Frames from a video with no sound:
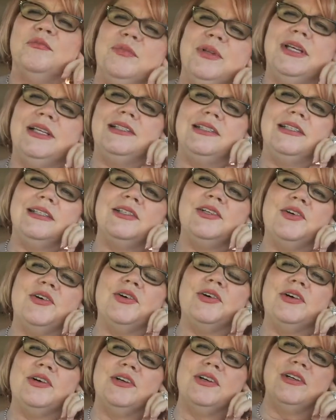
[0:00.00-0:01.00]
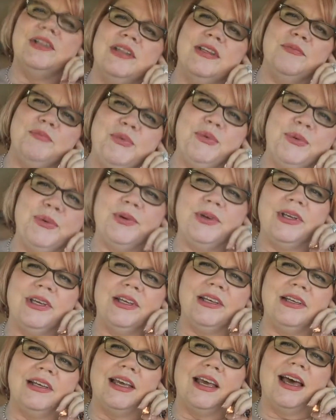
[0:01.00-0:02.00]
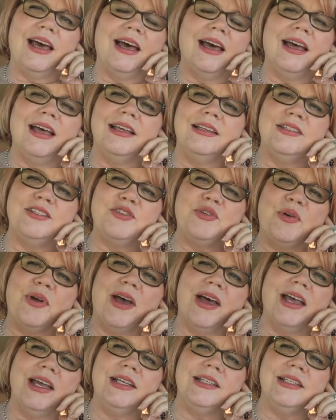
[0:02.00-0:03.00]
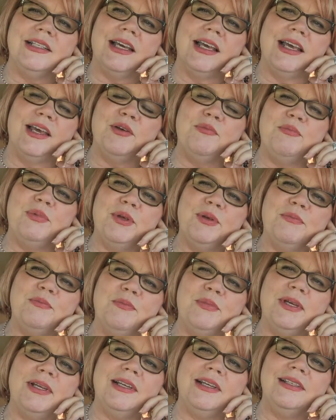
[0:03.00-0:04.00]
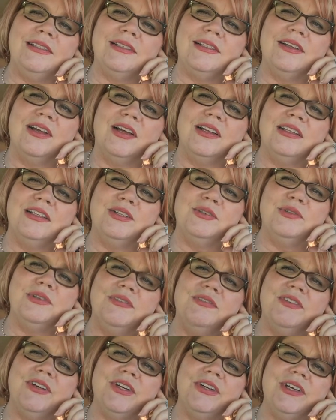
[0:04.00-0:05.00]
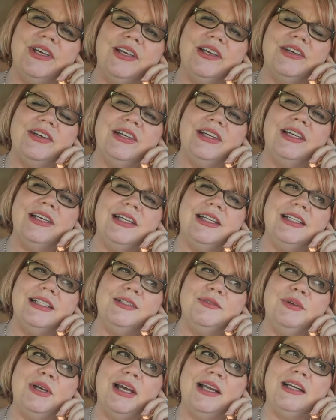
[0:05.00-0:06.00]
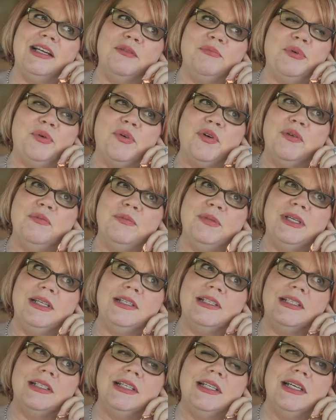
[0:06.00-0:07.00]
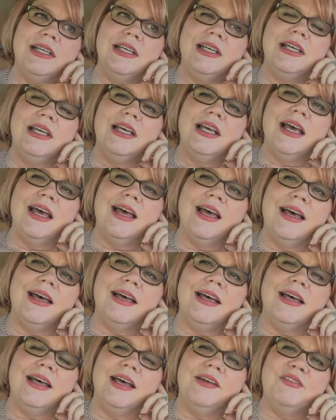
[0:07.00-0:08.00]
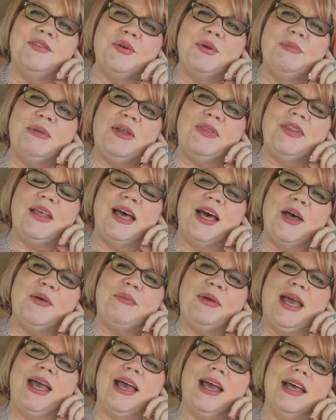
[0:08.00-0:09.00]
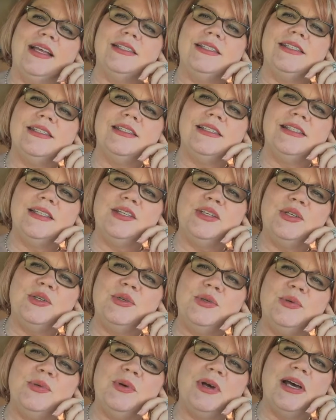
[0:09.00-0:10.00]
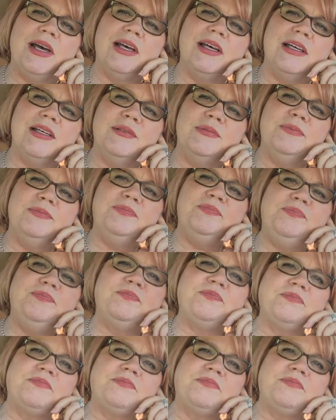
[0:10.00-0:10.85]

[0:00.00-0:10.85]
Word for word: Bless his heart. The poor young guy is trying to help him, but he's not doing very good. We had an appointment uh, after we bought the iPads to um,